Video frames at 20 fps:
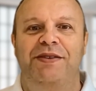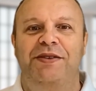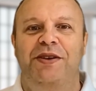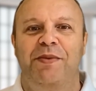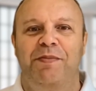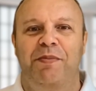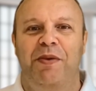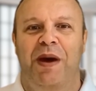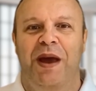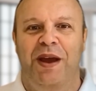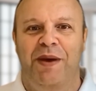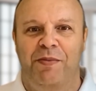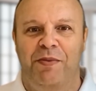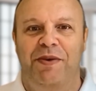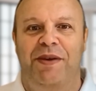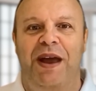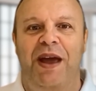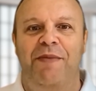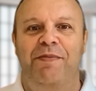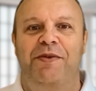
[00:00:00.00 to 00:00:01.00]
compliant
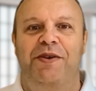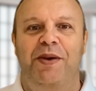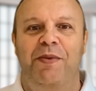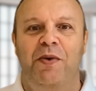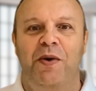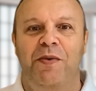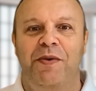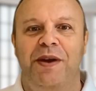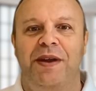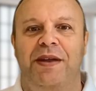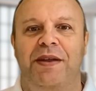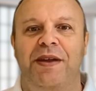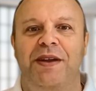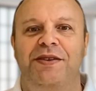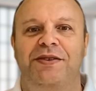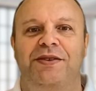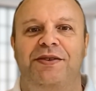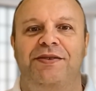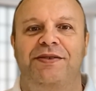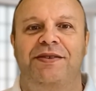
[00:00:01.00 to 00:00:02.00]
with applicable
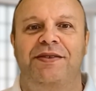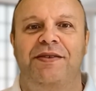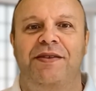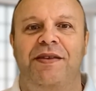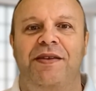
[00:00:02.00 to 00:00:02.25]
regulations.